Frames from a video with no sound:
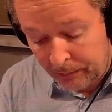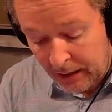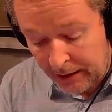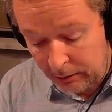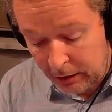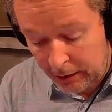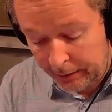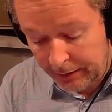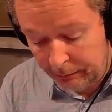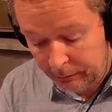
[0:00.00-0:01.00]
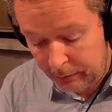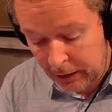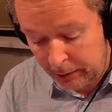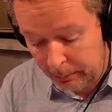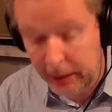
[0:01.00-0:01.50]
And I think
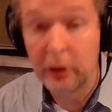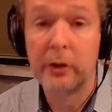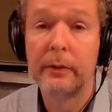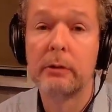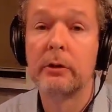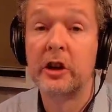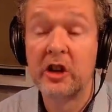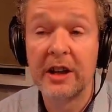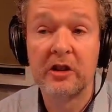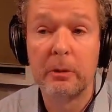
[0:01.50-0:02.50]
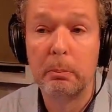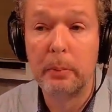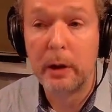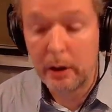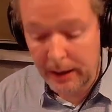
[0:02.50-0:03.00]
because of the rejection
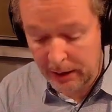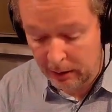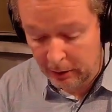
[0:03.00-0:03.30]
by